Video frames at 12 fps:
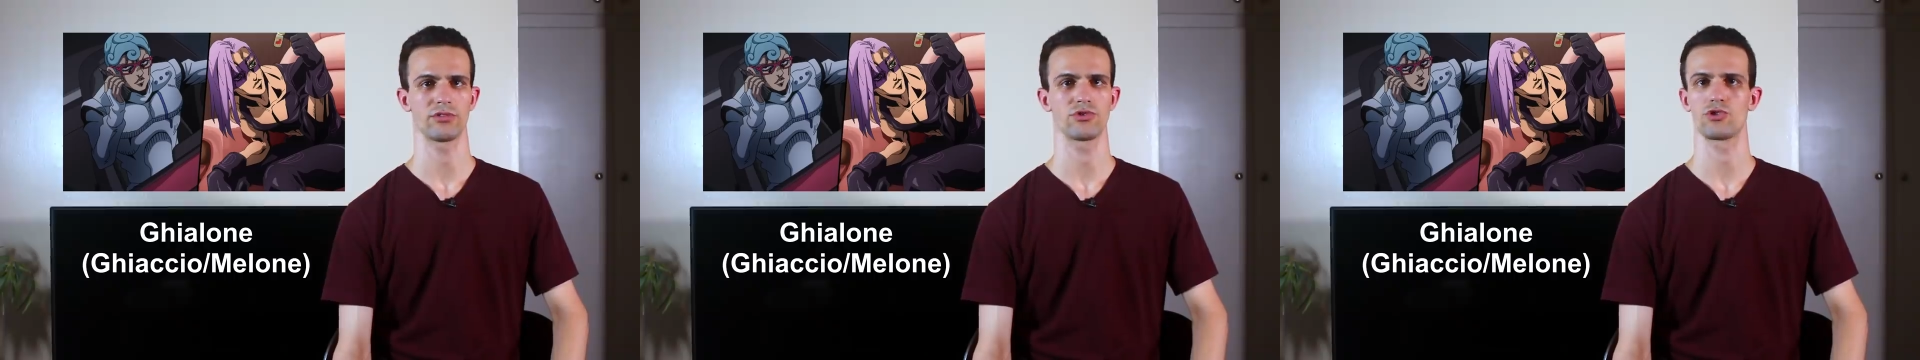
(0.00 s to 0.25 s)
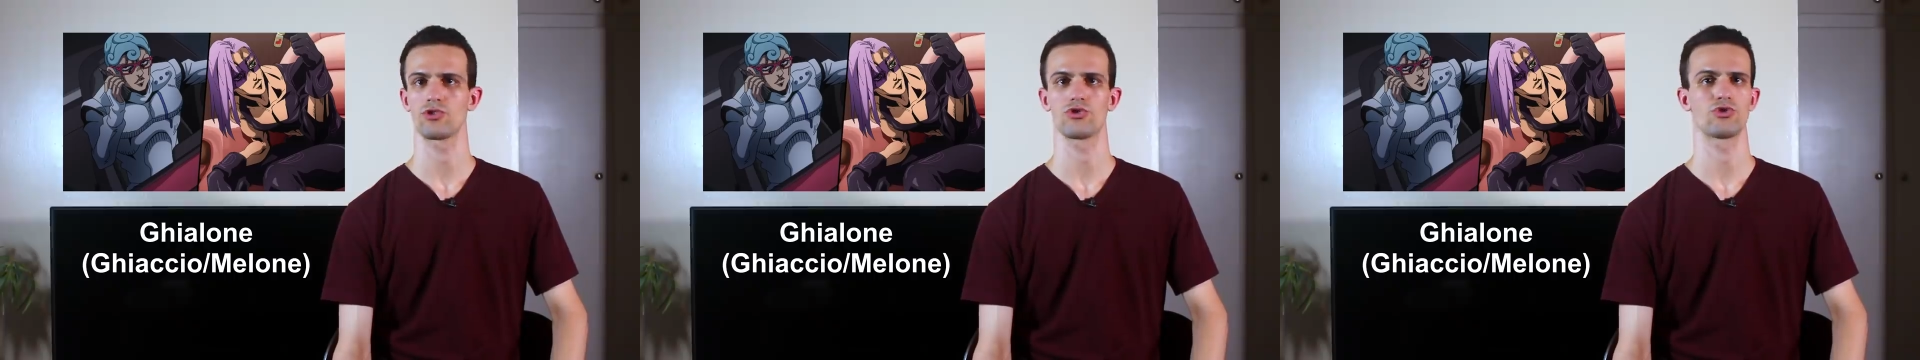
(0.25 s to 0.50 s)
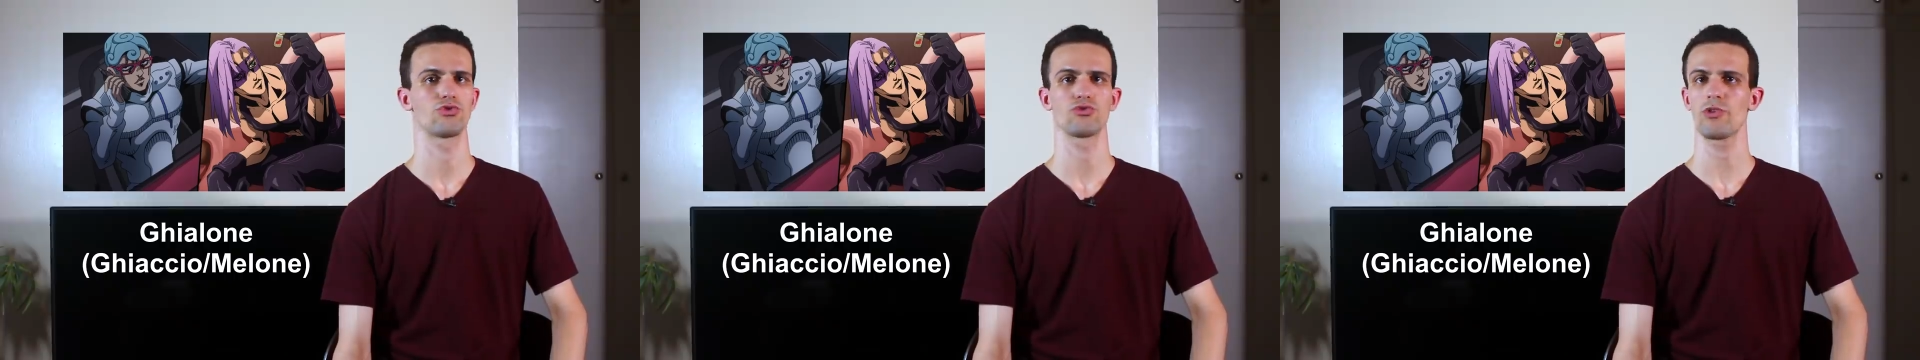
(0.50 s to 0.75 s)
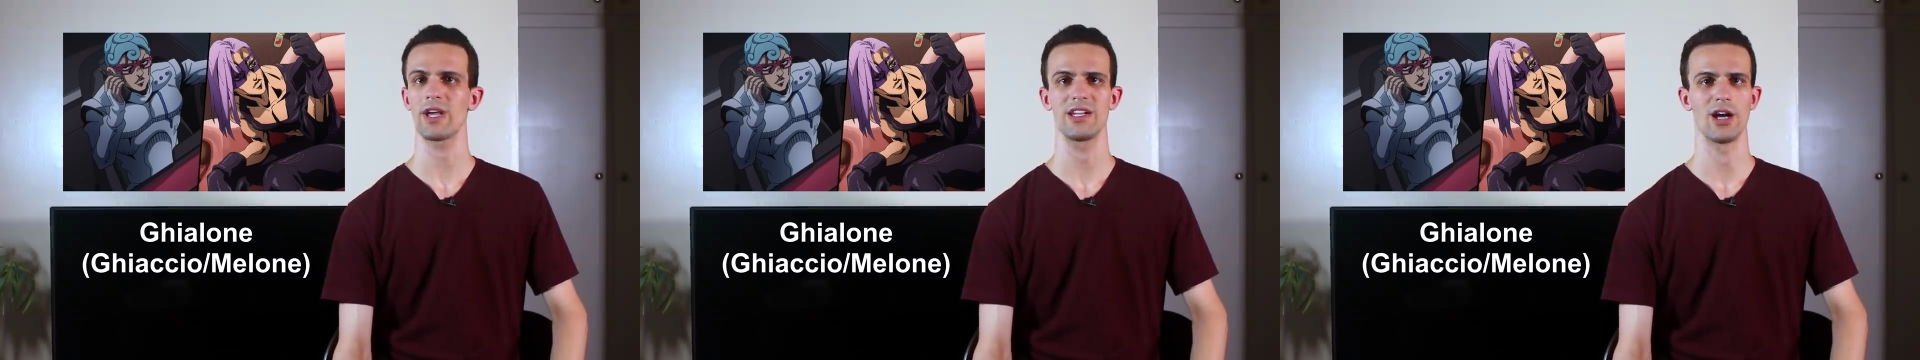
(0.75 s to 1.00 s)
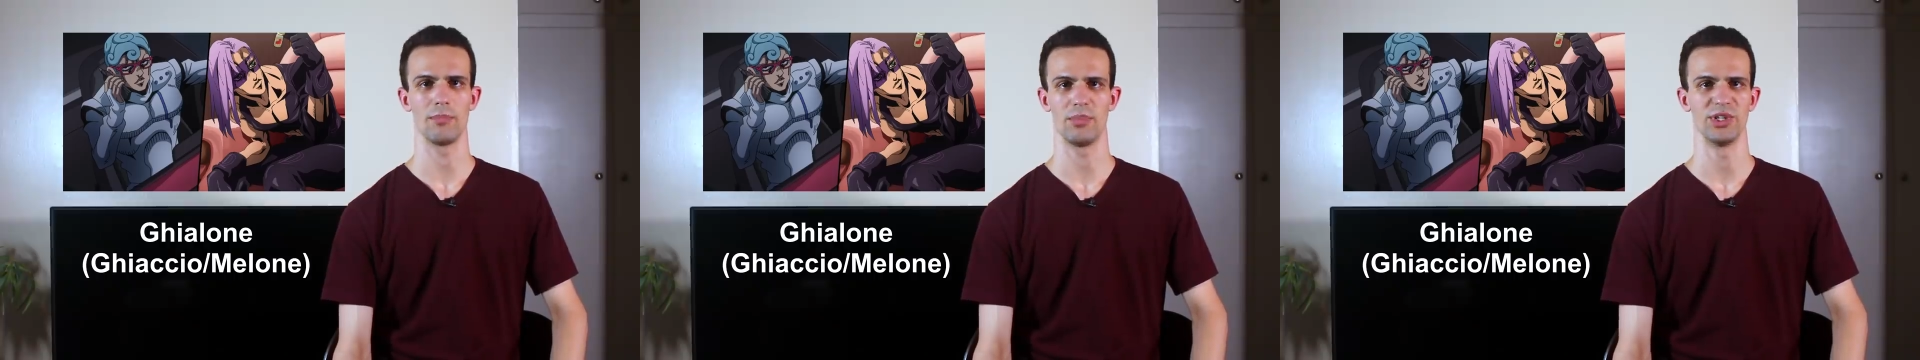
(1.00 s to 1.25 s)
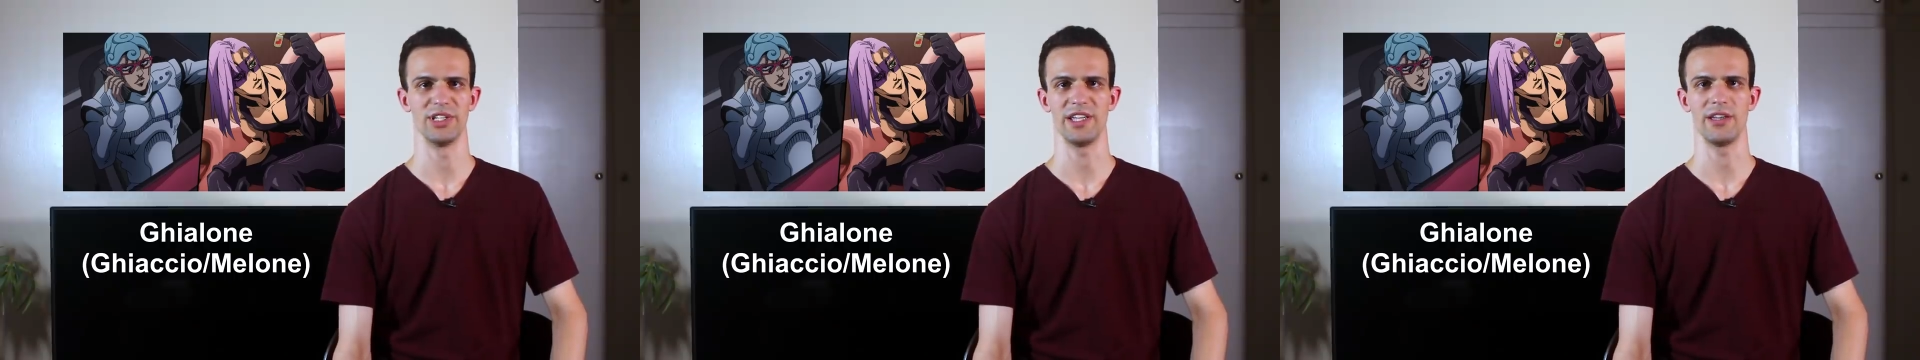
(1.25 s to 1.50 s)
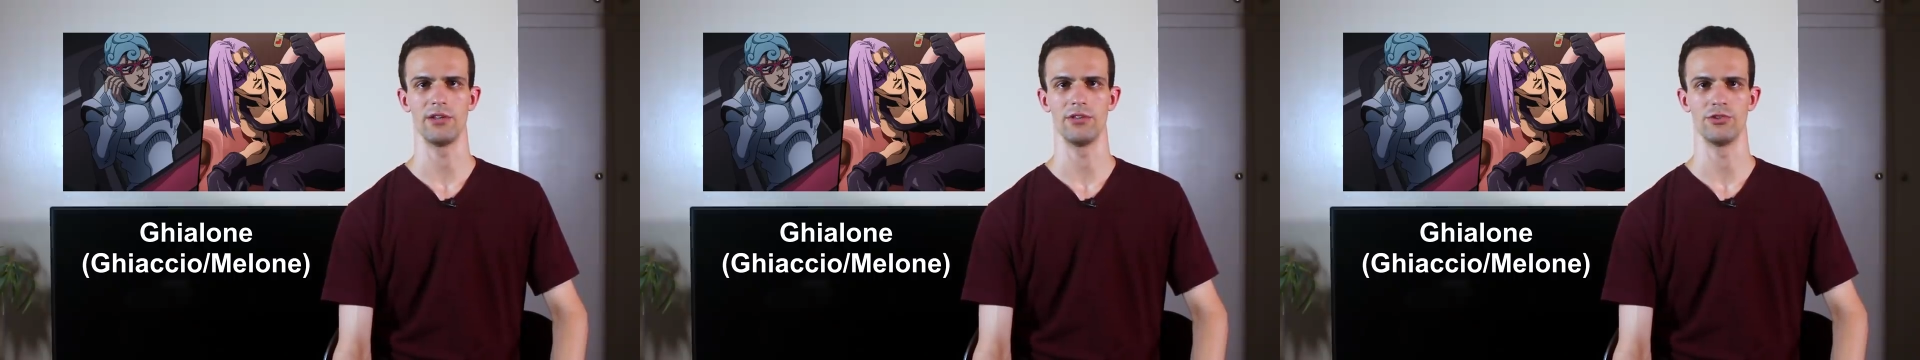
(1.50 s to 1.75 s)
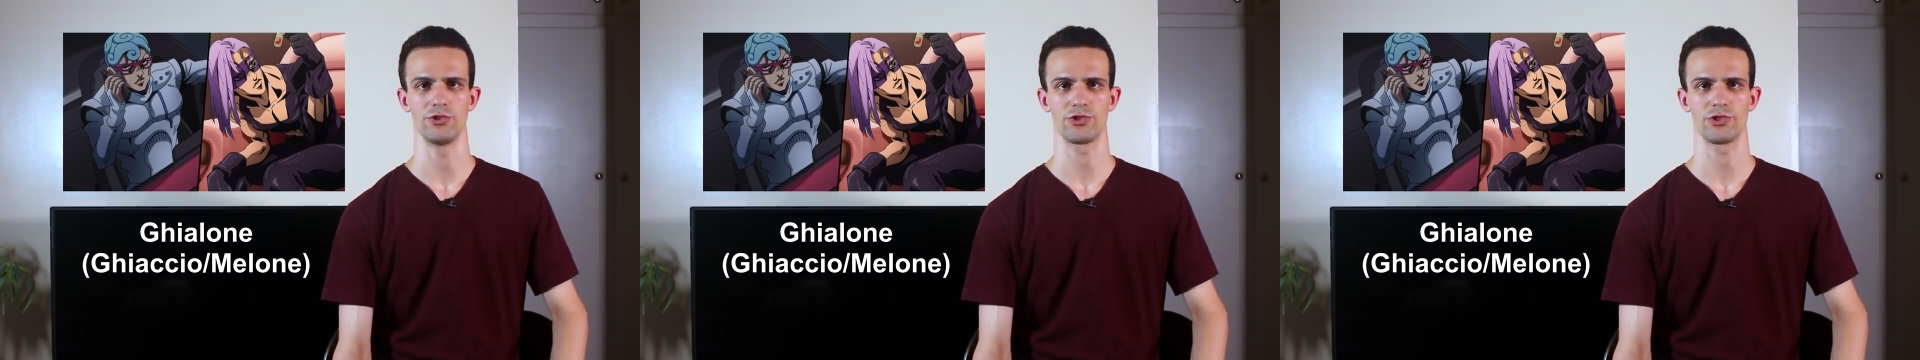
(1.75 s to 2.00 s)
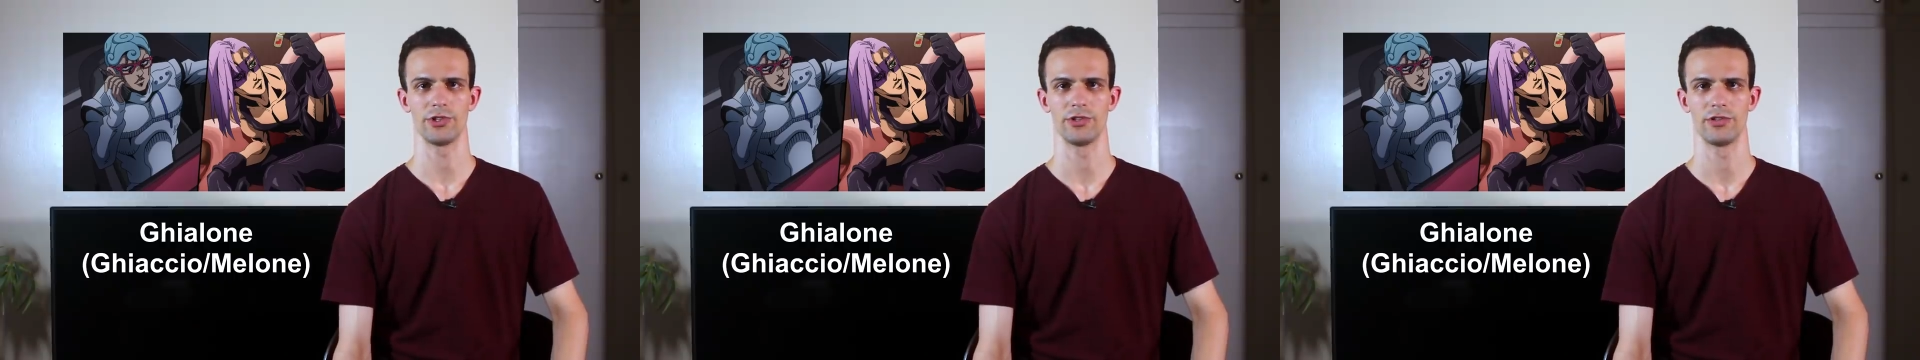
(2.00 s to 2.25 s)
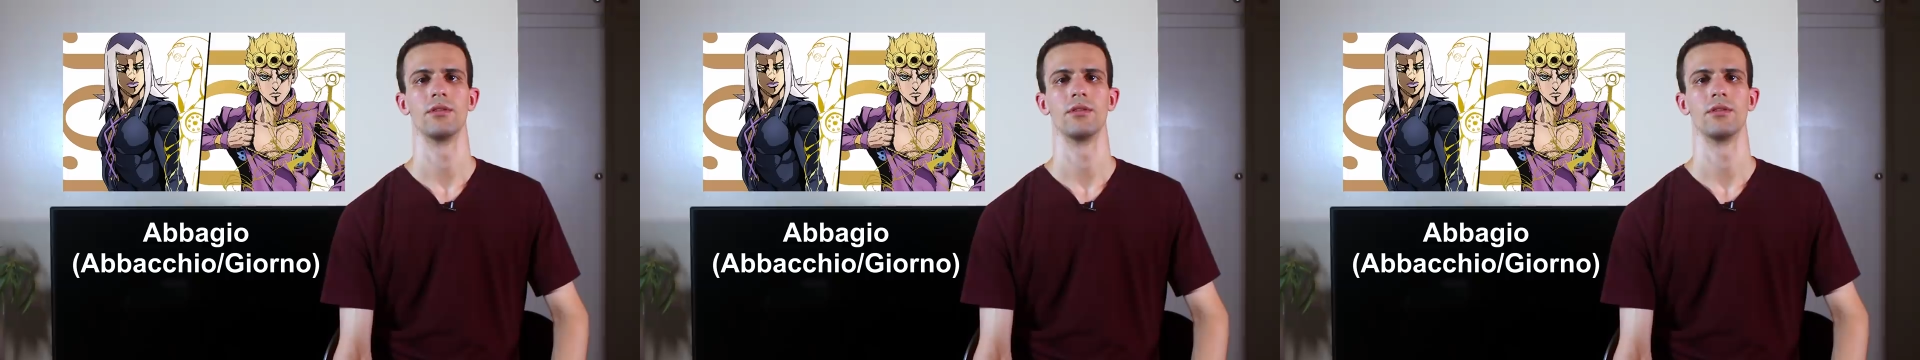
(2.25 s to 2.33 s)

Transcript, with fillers: straight up unhinged.